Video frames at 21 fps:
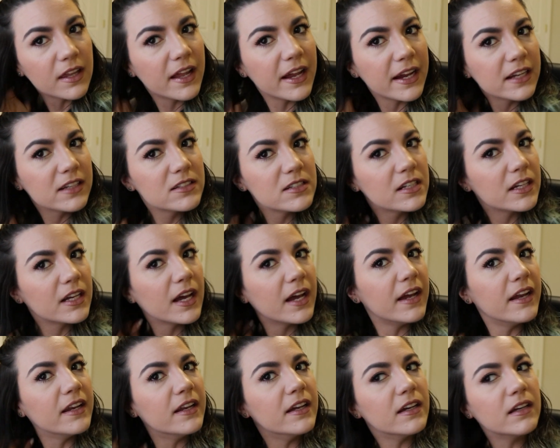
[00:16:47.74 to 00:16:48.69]
like to
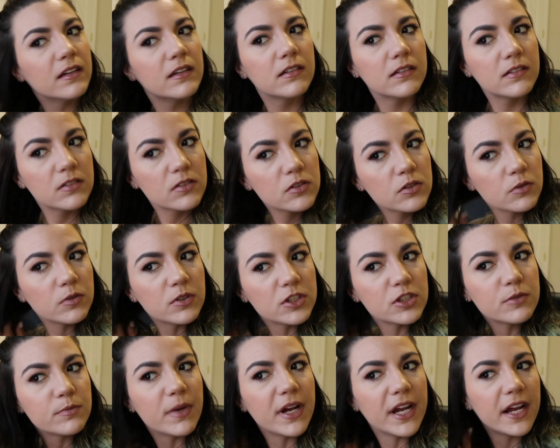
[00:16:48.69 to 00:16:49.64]
kind of
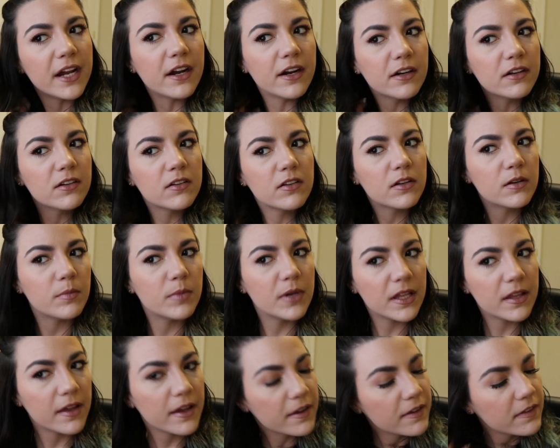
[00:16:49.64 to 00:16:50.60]
squish my hair in a little
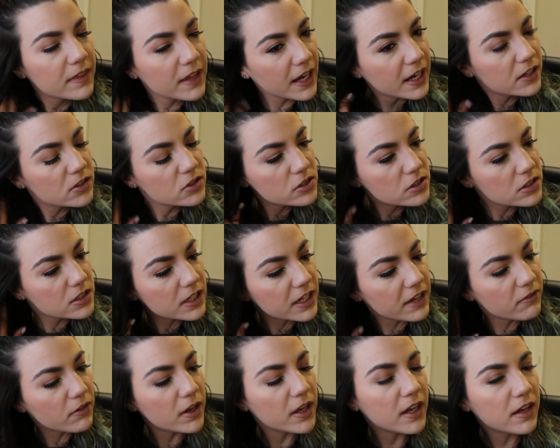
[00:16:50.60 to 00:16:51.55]
bit like that, just to
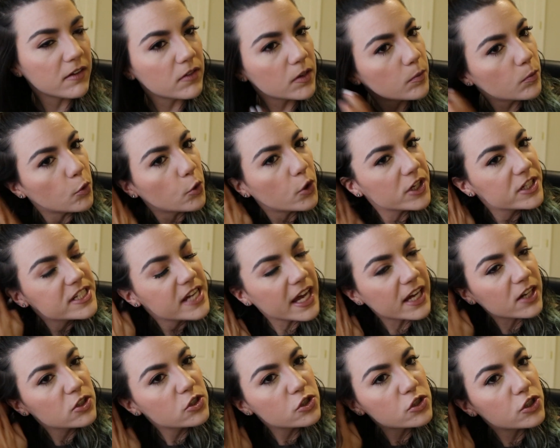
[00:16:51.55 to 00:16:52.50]
give it even more
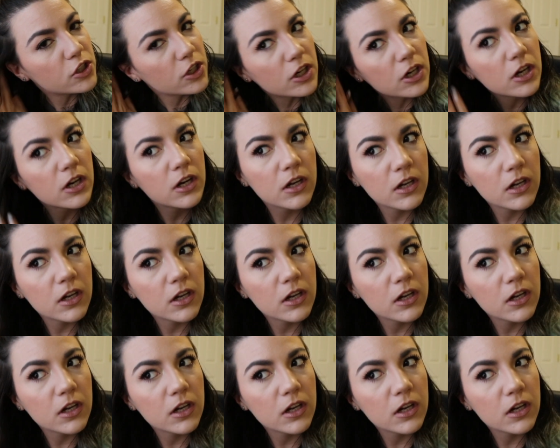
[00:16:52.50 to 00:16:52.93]
texture.